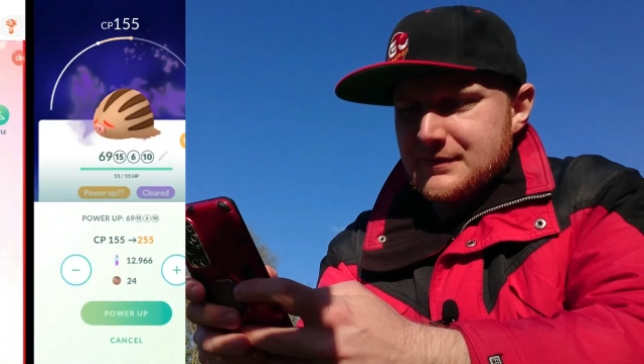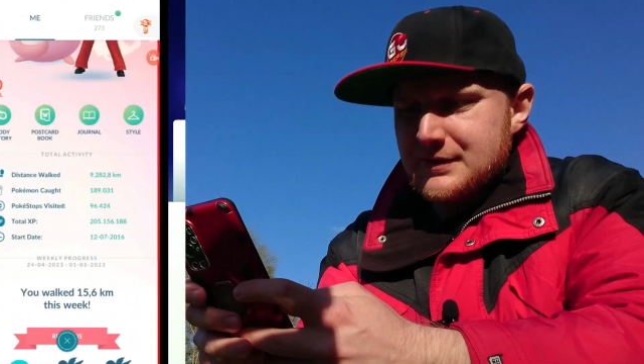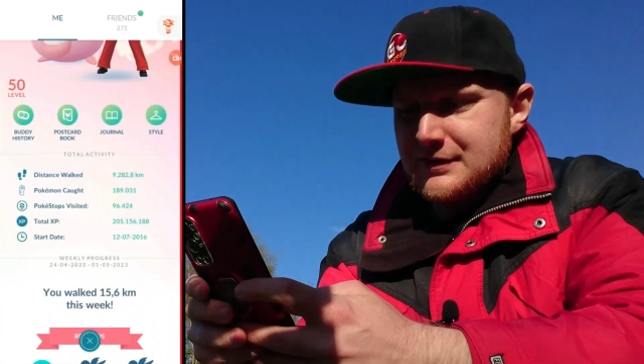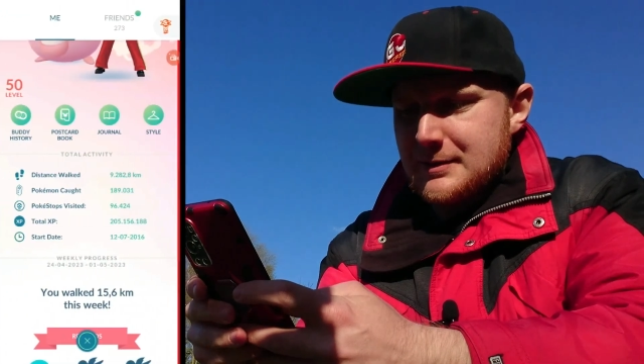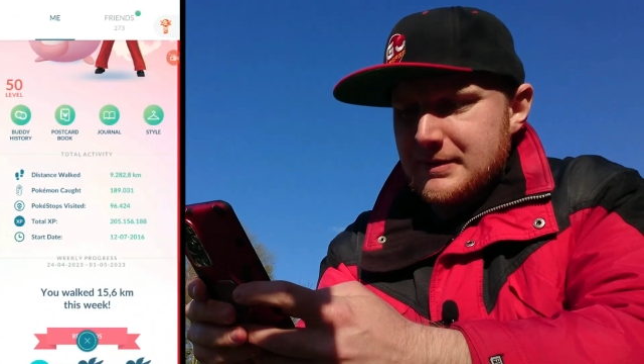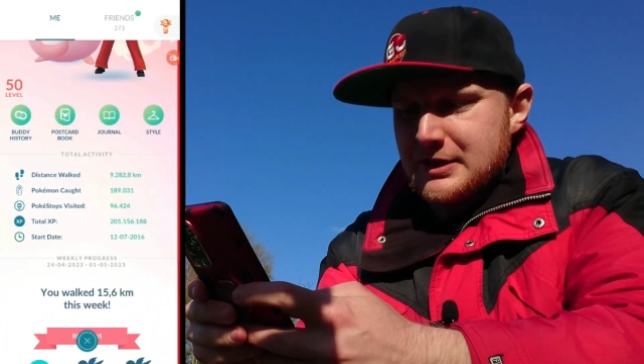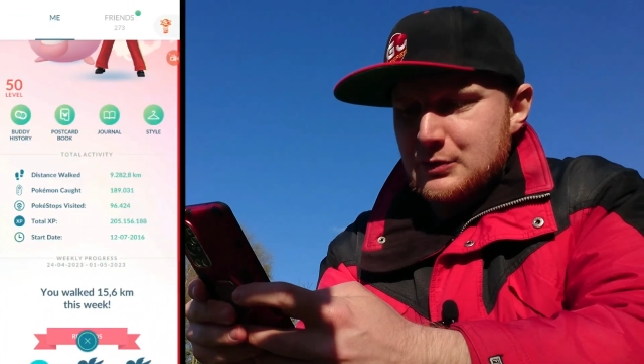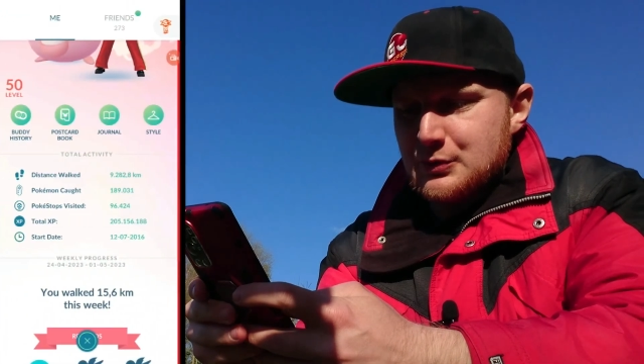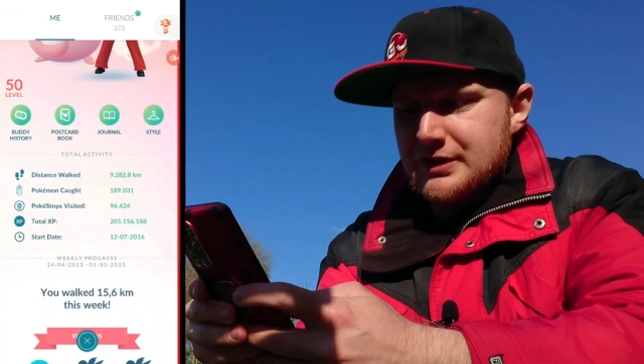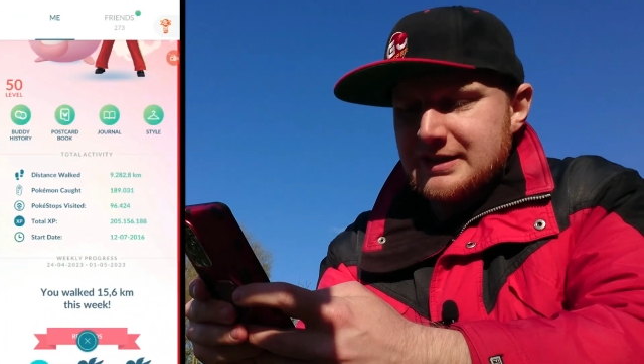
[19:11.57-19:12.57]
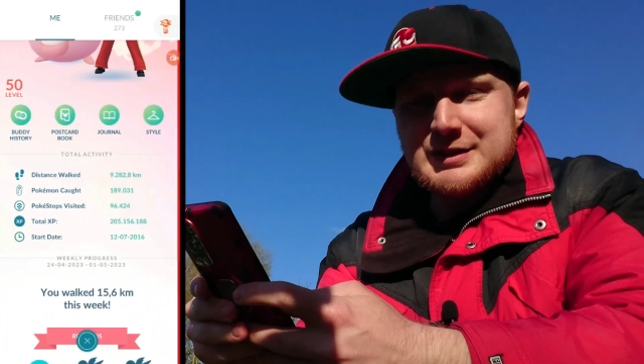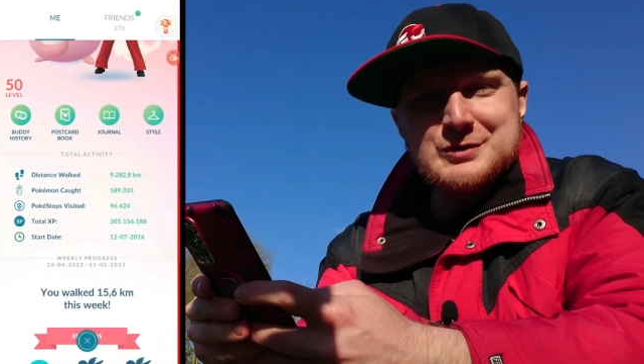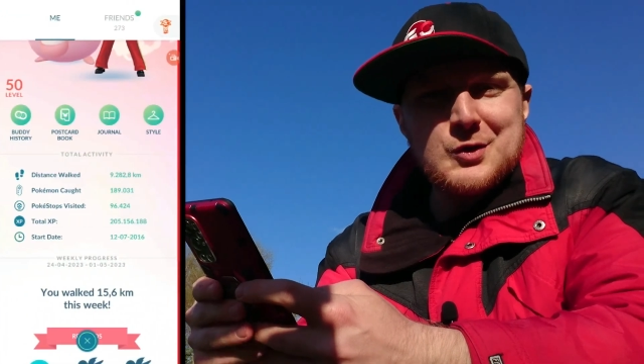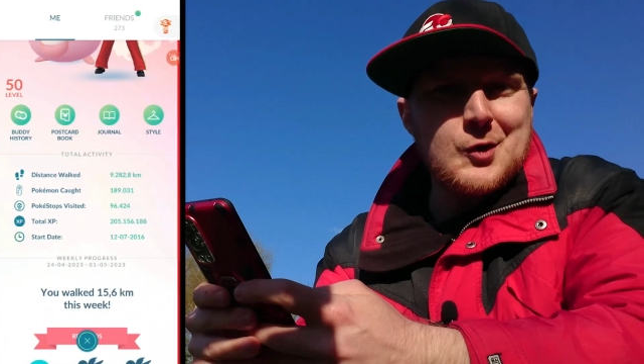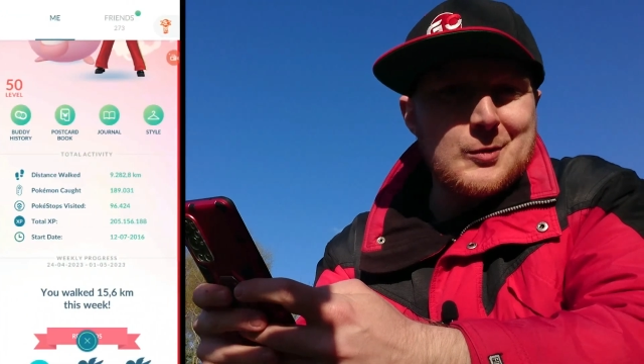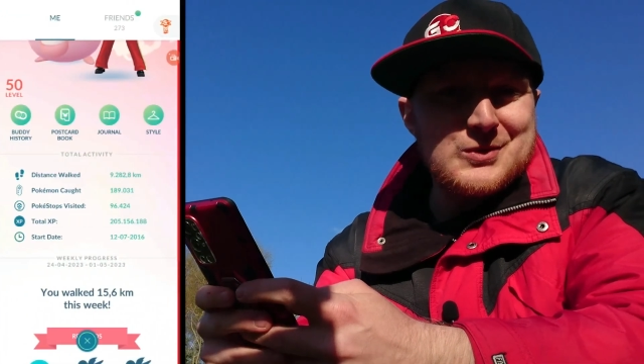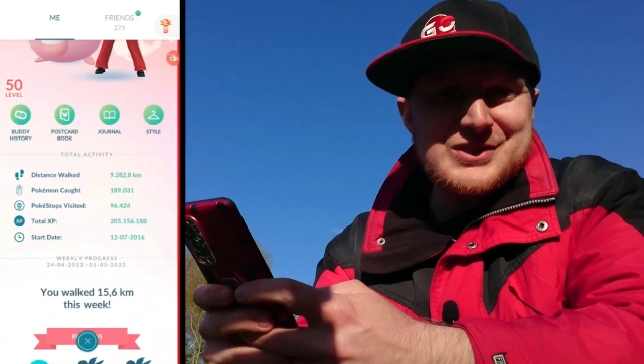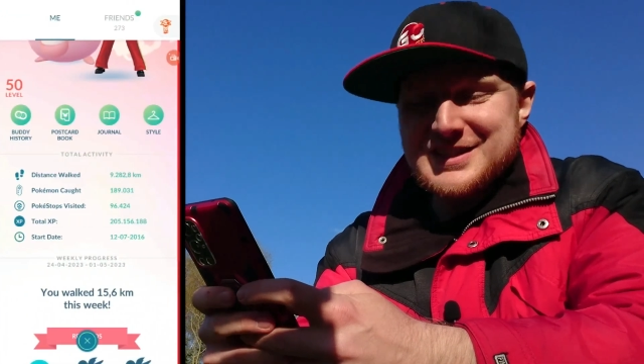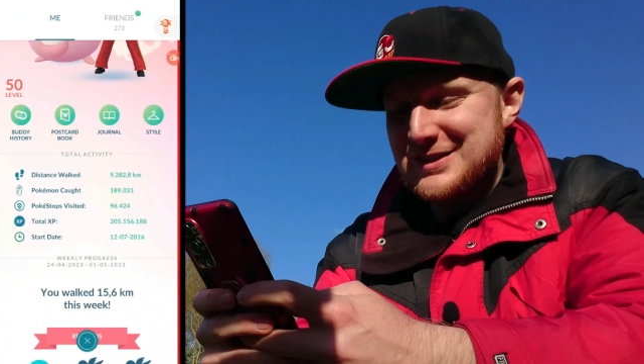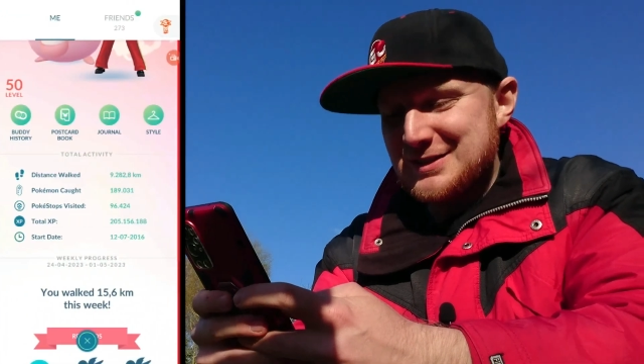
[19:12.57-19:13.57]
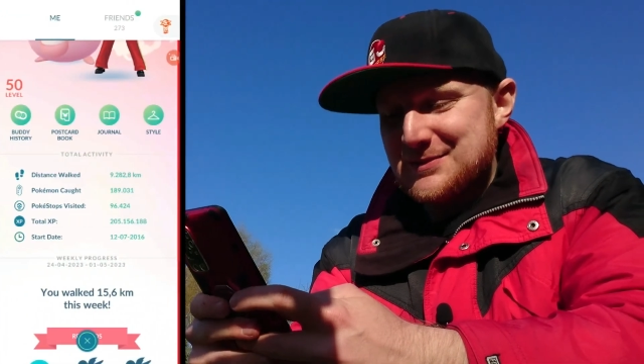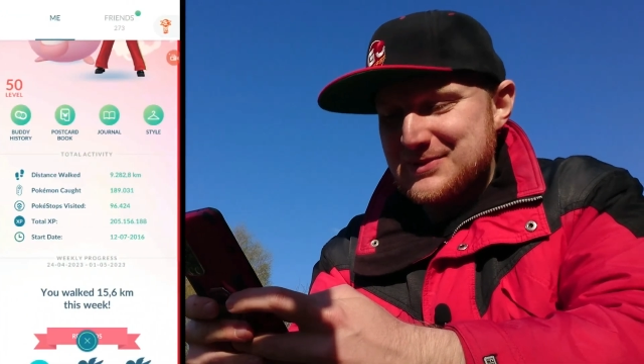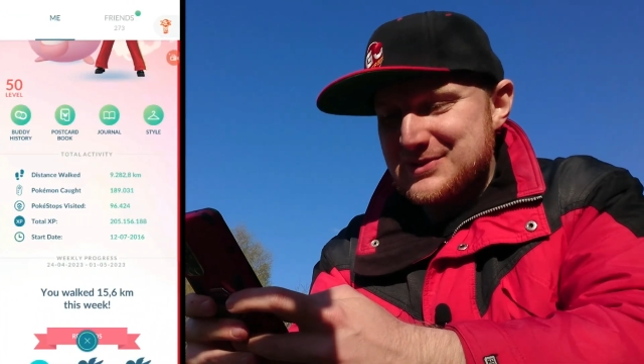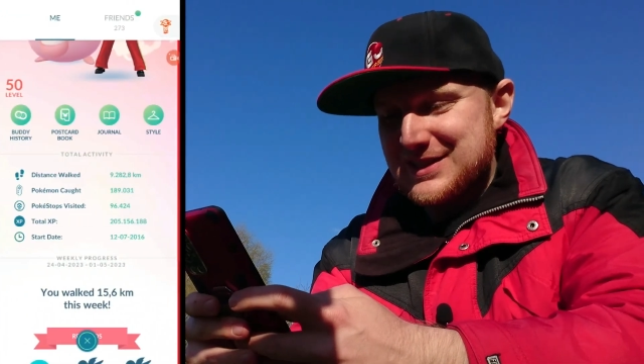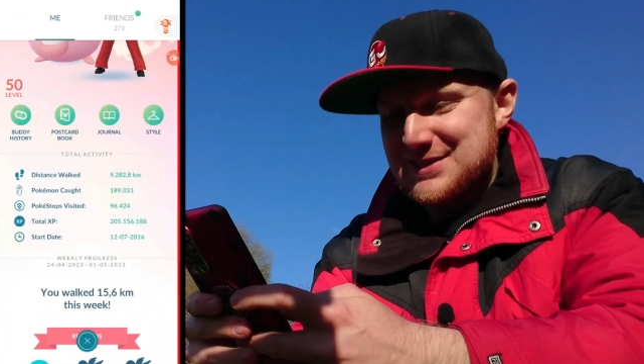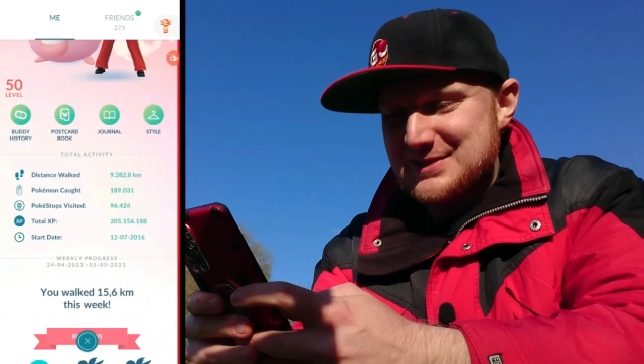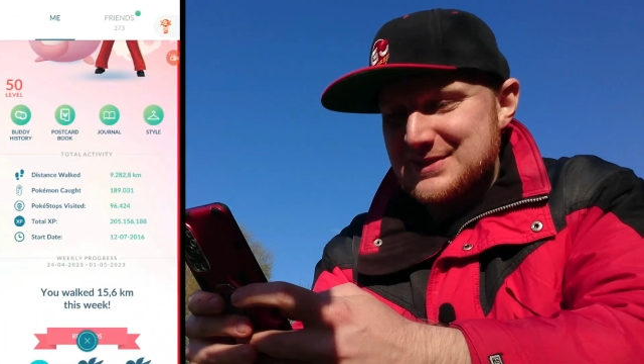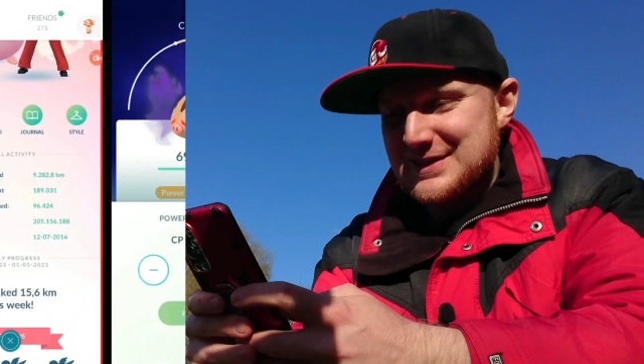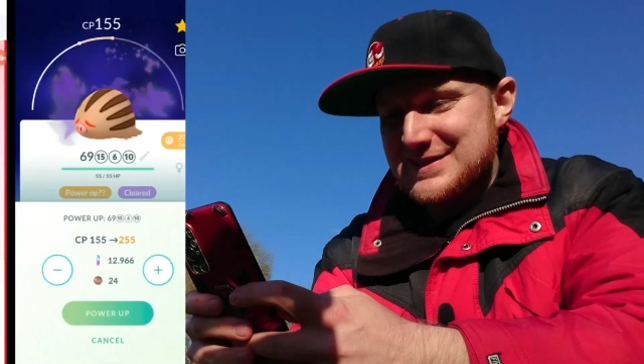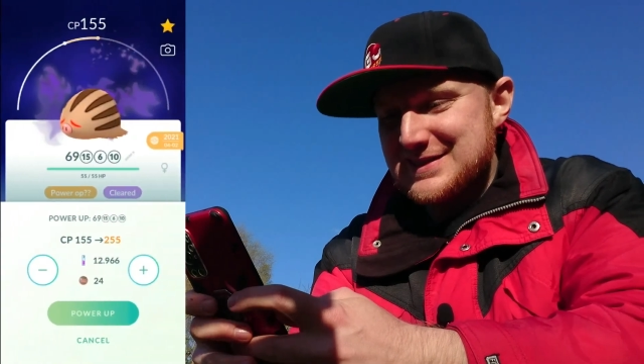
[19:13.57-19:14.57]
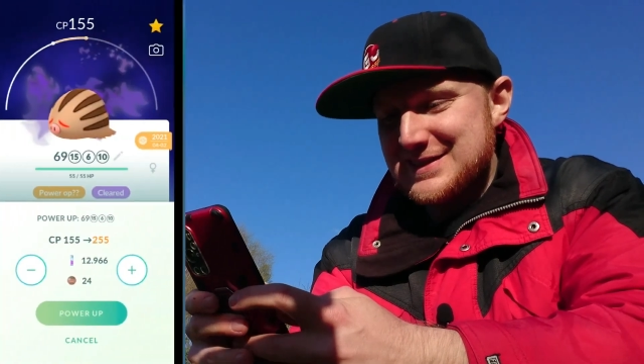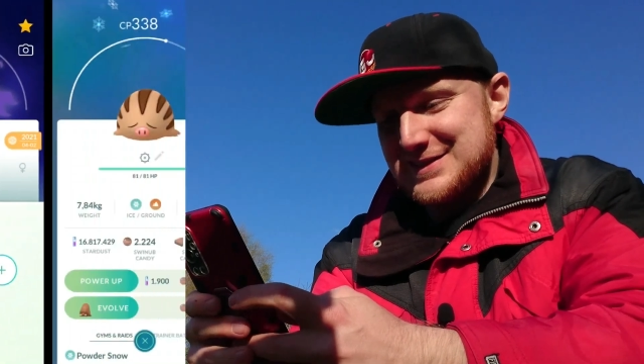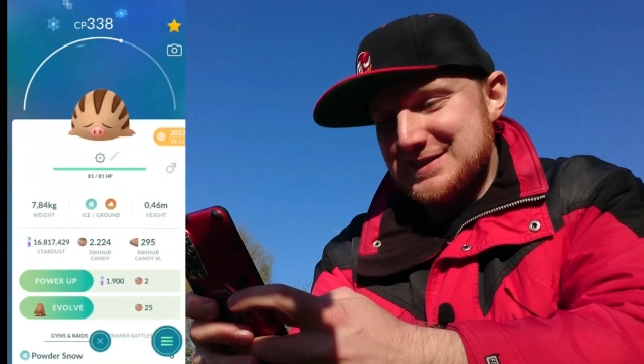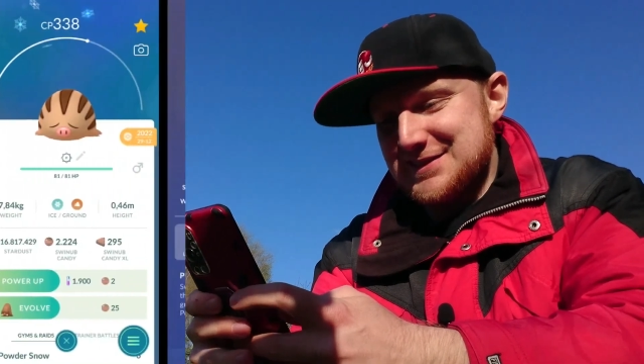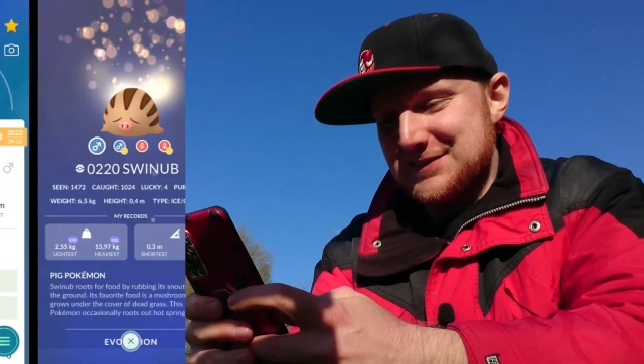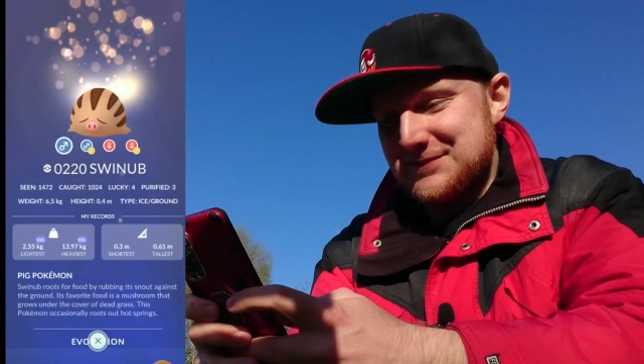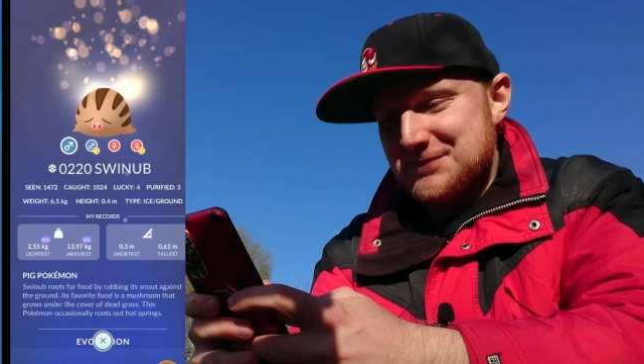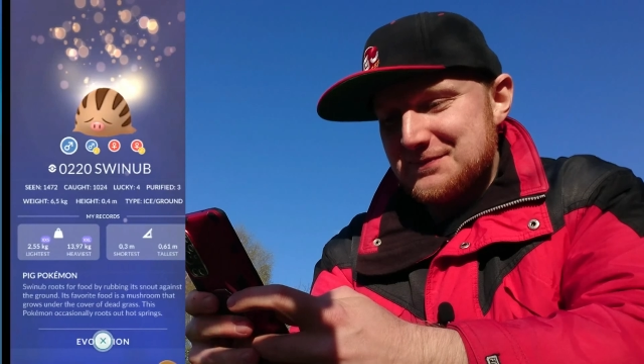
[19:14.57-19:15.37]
So I've been doing almost 10 kilometers actually. That's decent.